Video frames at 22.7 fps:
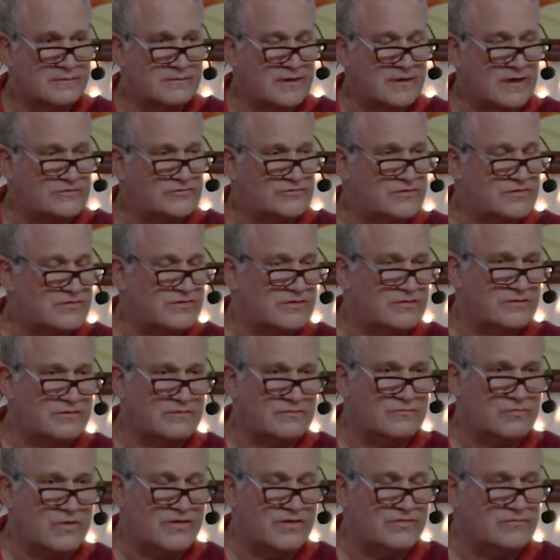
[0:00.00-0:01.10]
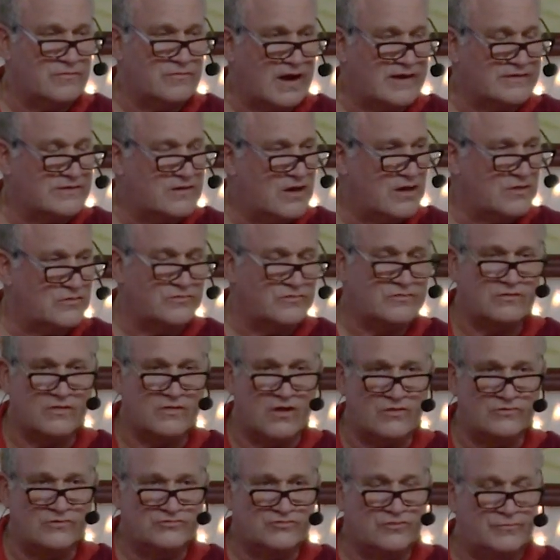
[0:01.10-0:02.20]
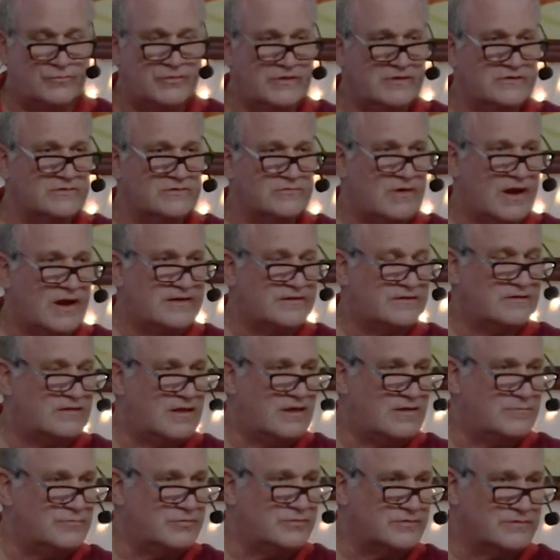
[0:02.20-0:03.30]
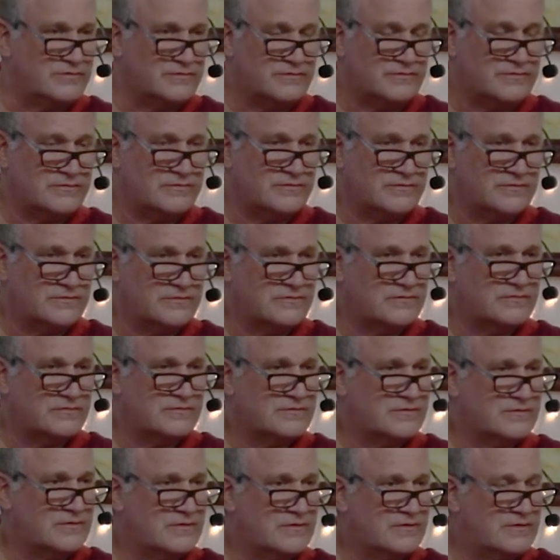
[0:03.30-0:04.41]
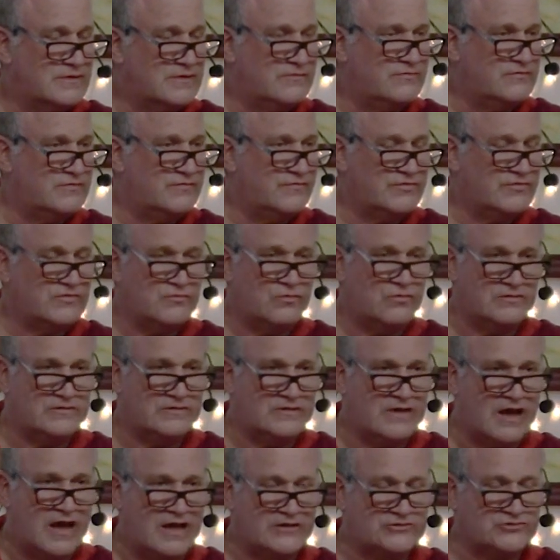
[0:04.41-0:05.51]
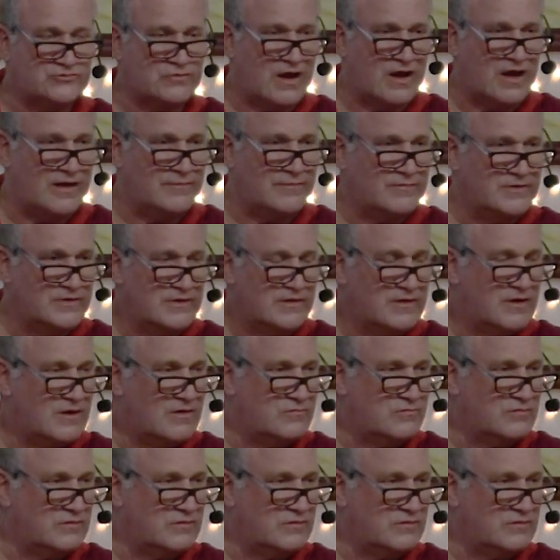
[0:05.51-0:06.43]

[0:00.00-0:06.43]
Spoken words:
Not just to wear the right color clothes or be in the right club. Even if it's called an ashram, a